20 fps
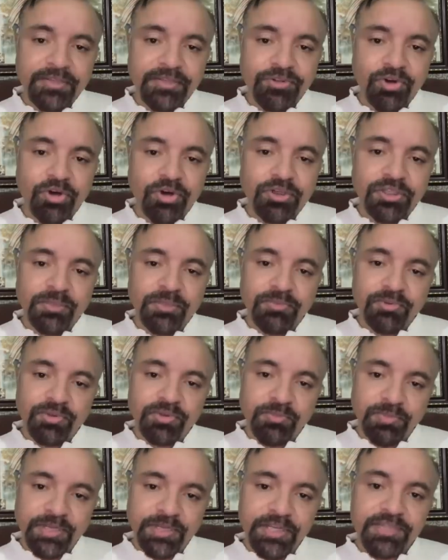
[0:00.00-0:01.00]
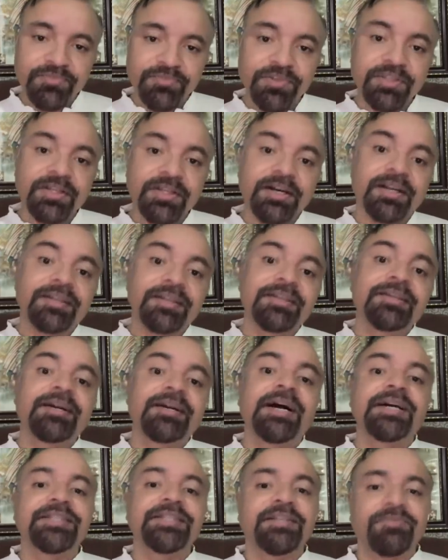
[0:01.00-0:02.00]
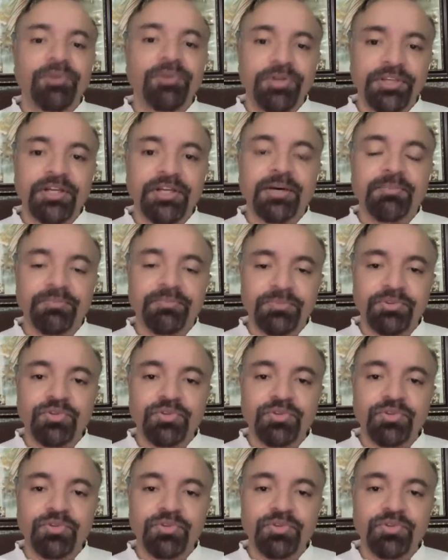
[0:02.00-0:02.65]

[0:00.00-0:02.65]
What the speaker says: escort them to the place where the earlier guys have already come.